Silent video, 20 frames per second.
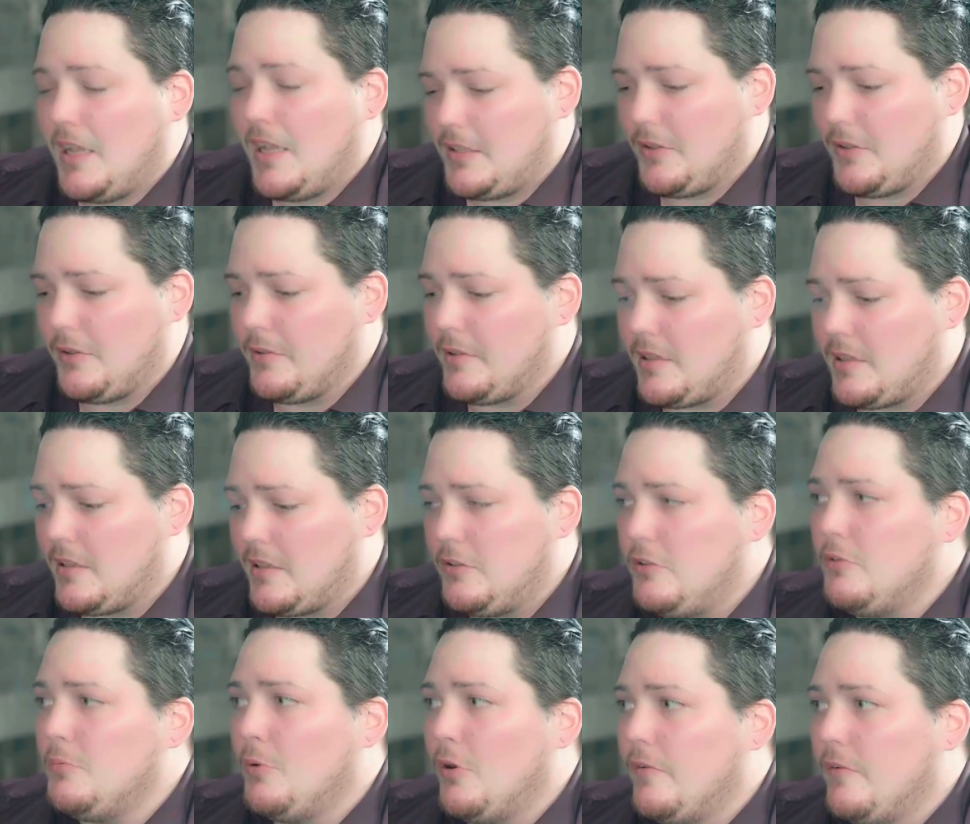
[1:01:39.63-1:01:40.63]
The only thing
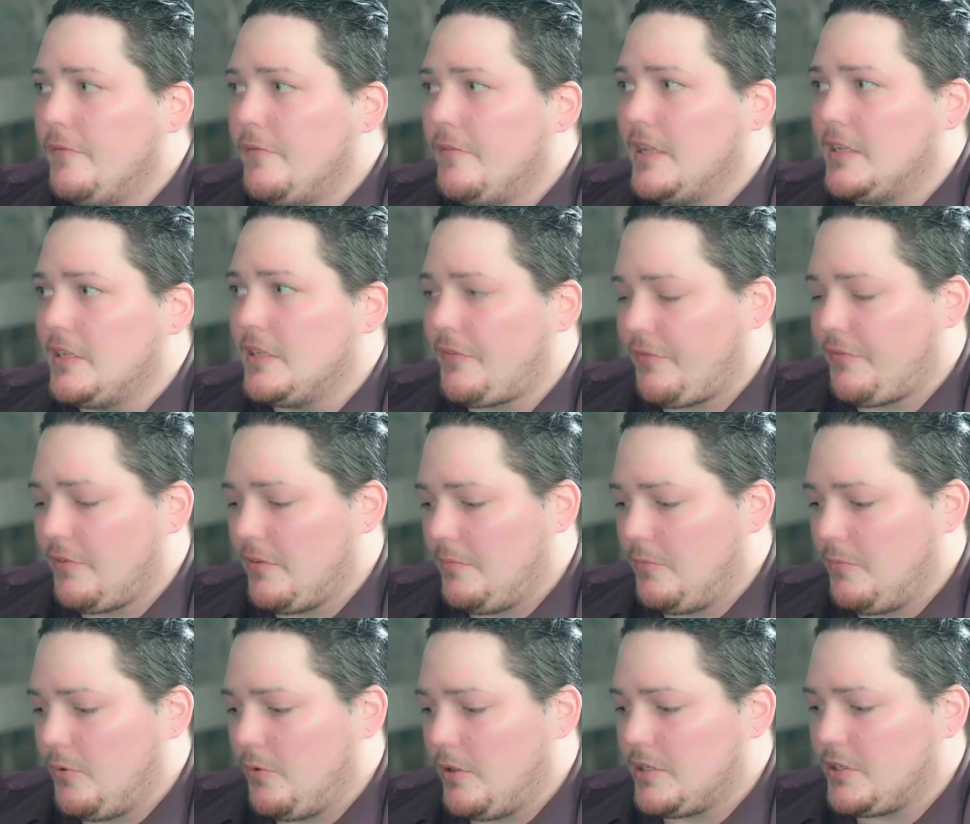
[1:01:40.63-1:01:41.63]
you move is
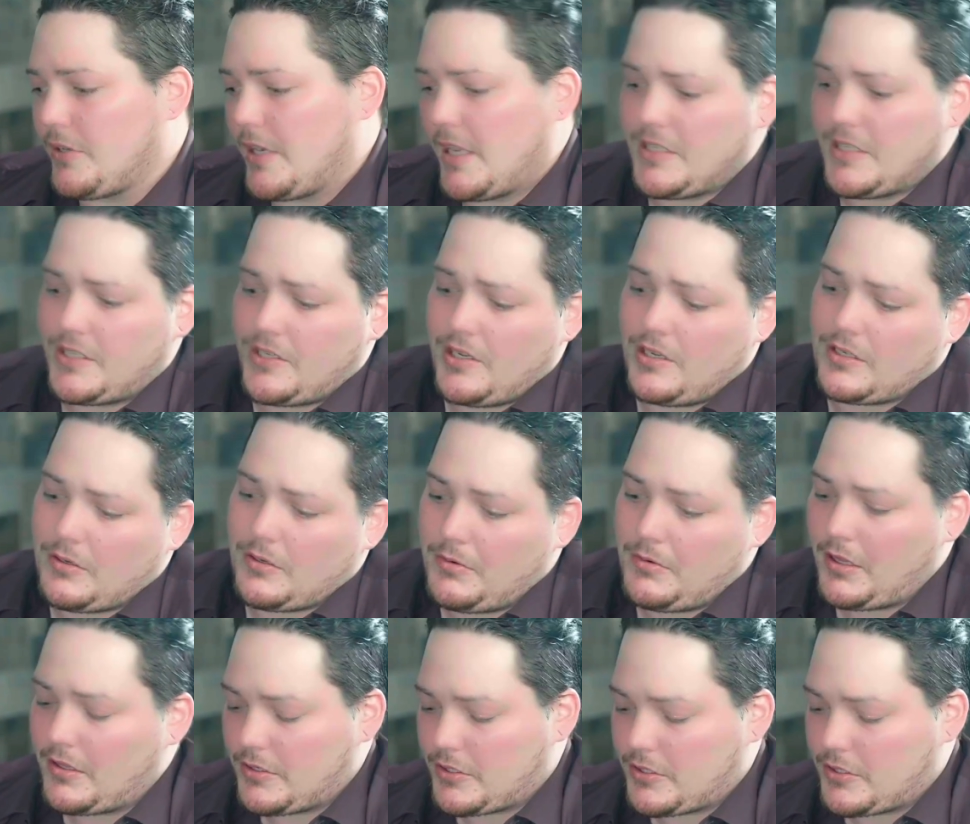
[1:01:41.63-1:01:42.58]
from one transient to another.